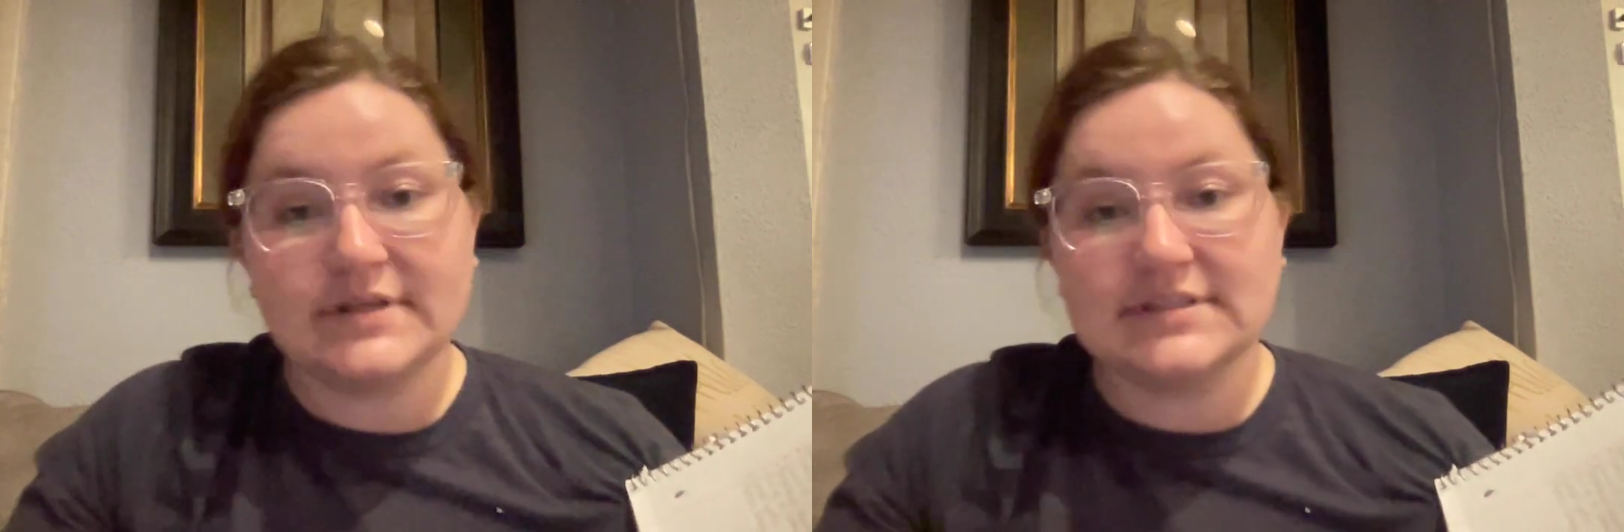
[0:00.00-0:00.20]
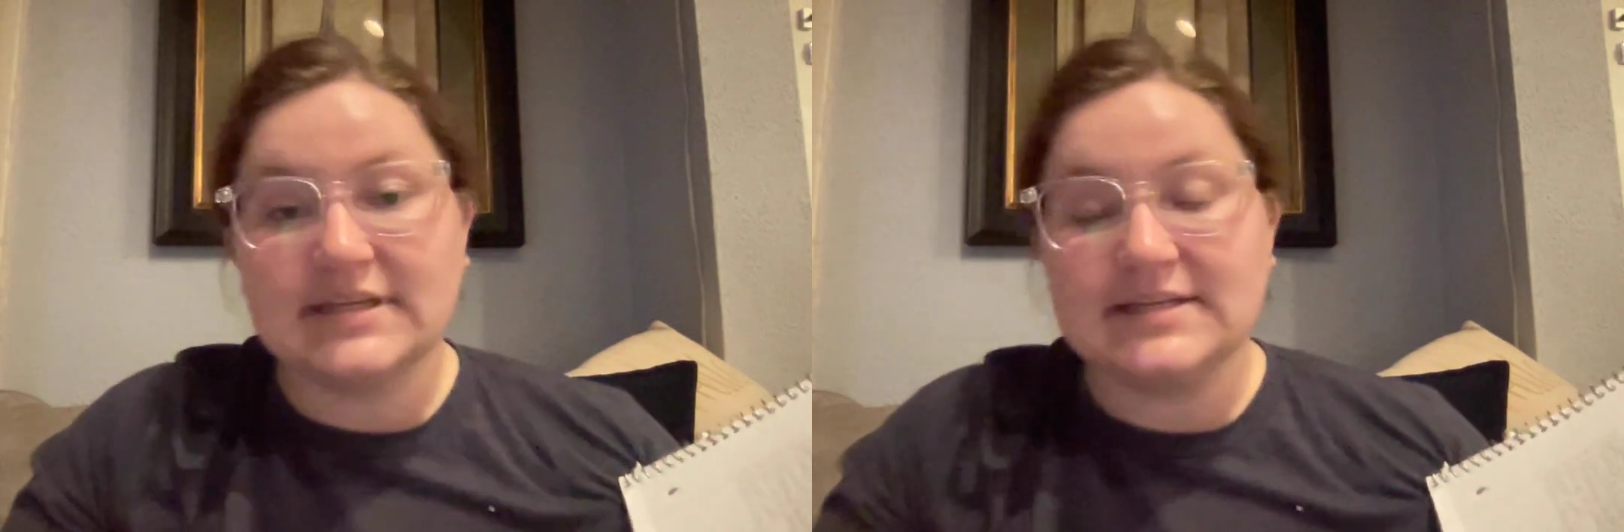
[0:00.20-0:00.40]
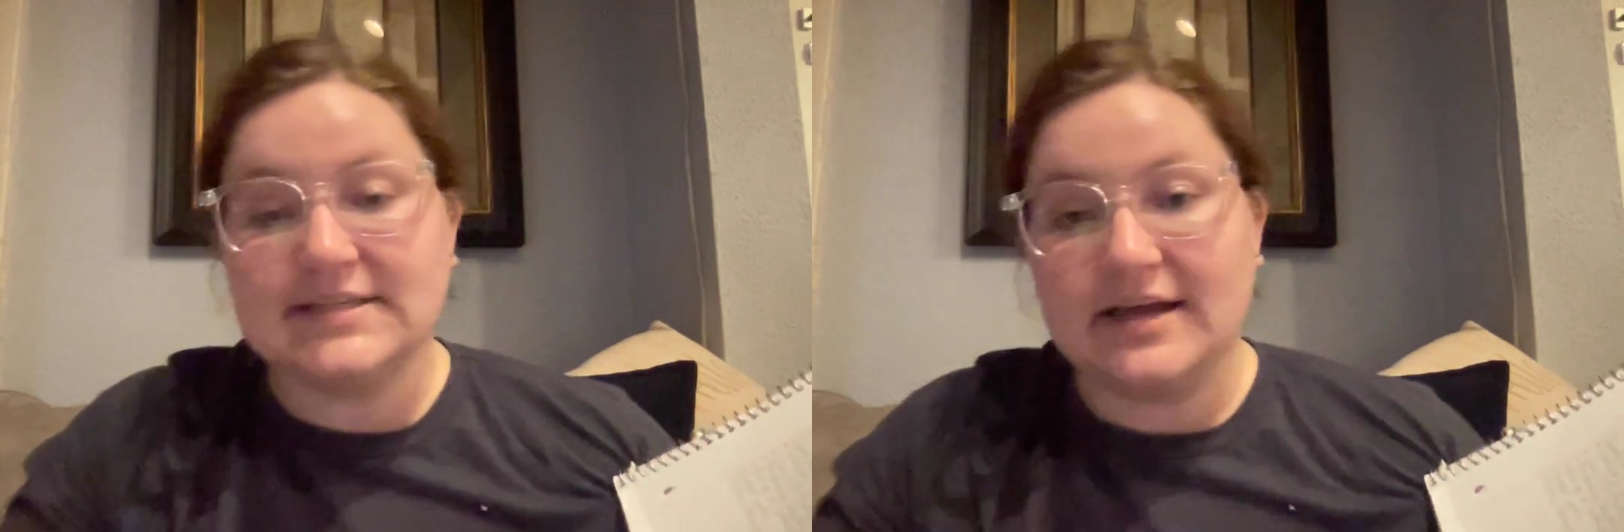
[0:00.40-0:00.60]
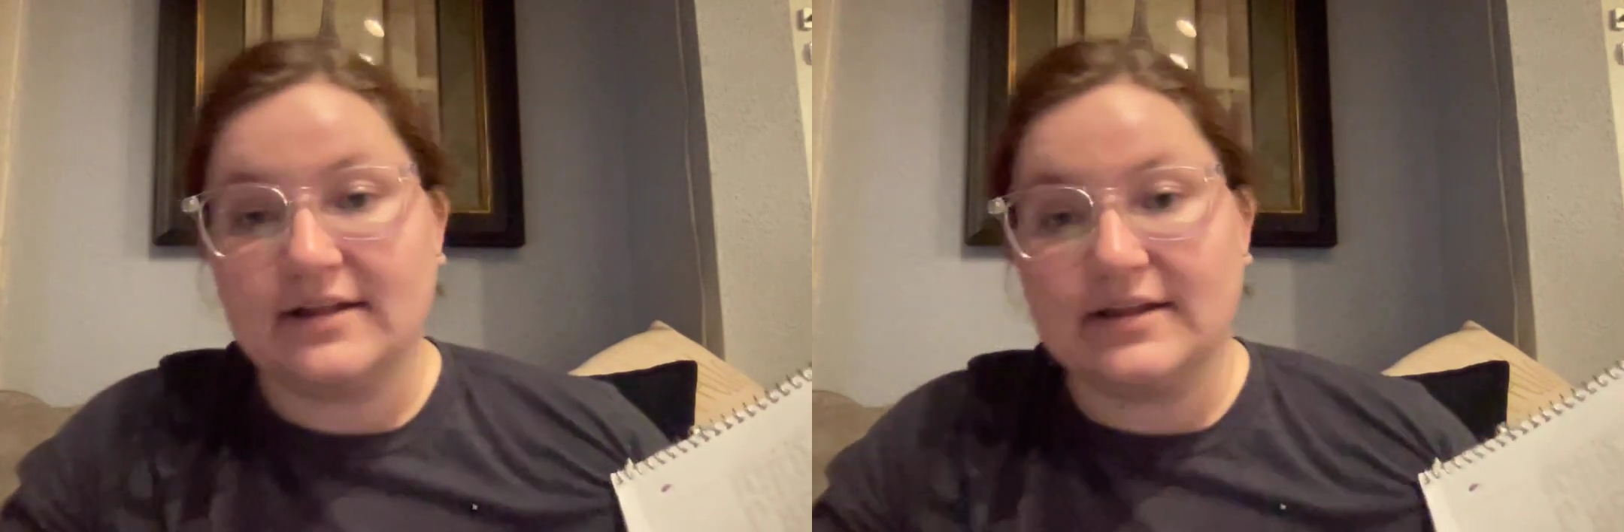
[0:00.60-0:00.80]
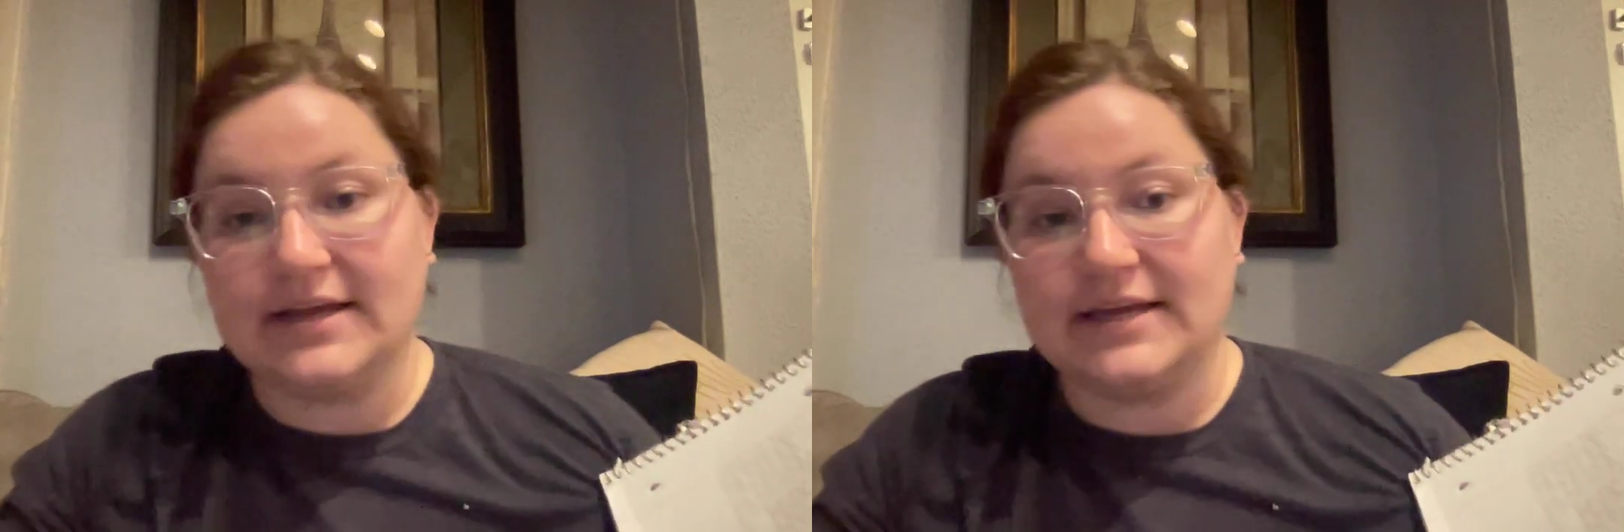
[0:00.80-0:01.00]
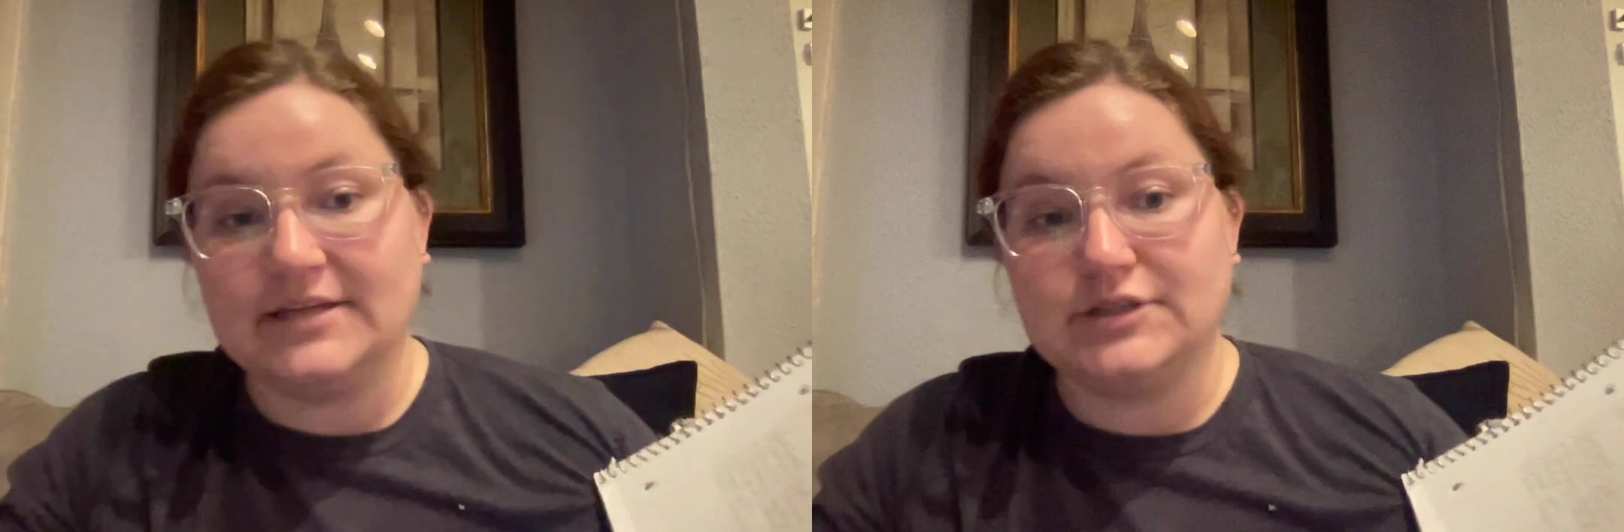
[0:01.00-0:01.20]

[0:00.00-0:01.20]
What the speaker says: it's going to tell it